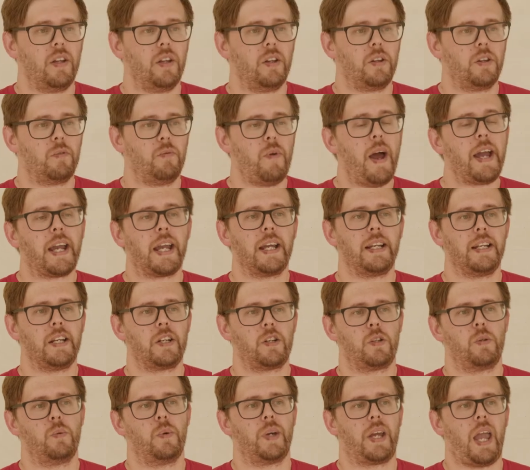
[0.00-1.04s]
The
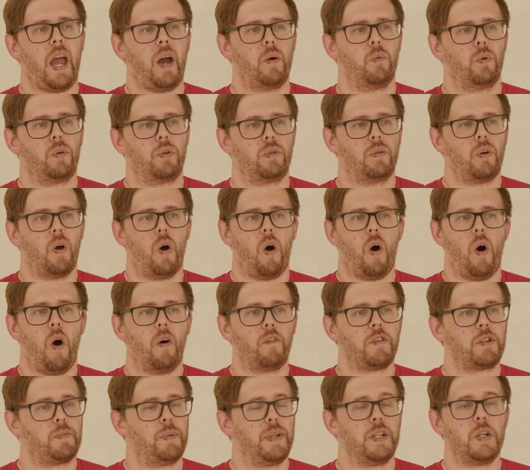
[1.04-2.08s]
recognition we get would
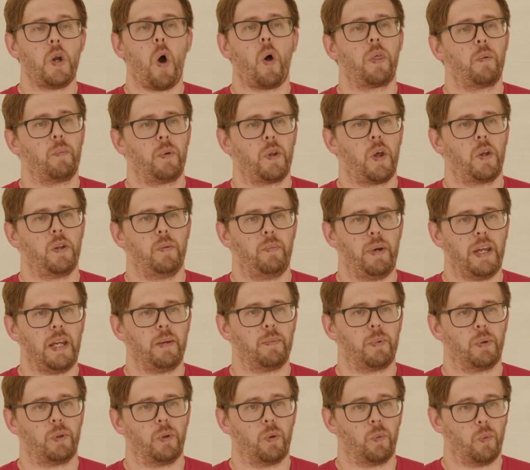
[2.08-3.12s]
obviously be nothing without the
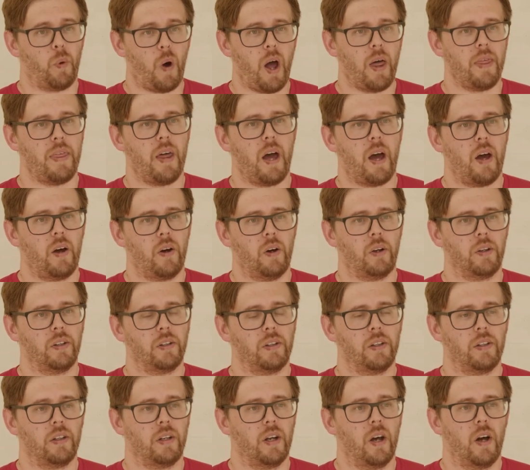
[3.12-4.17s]
people that work there,
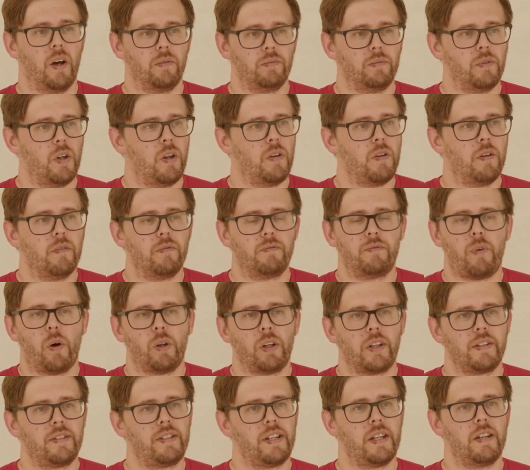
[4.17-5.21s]
and
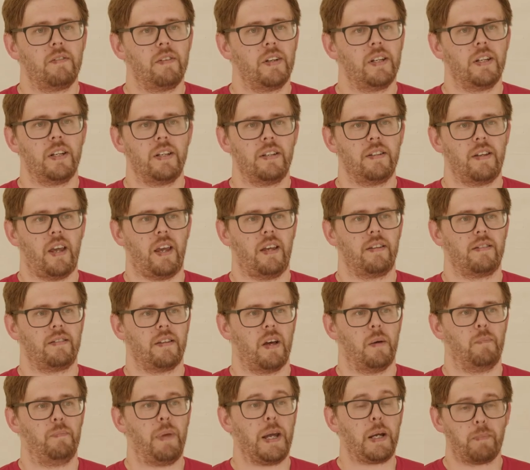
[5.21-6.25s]
volunteering is
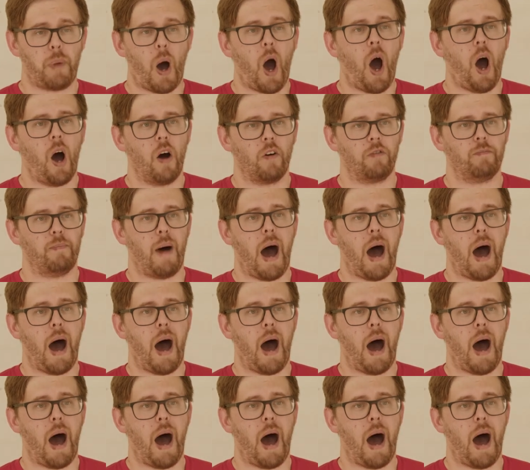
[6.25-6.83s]
a big part of